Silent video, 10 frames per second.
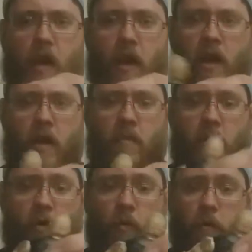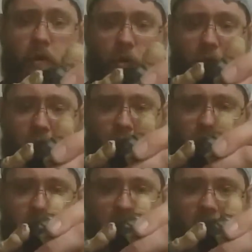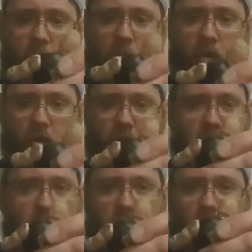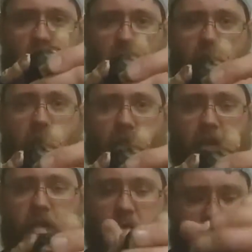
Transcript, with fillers: Um, I don't know what I'm doing with it just yet, but this is cool. I like this.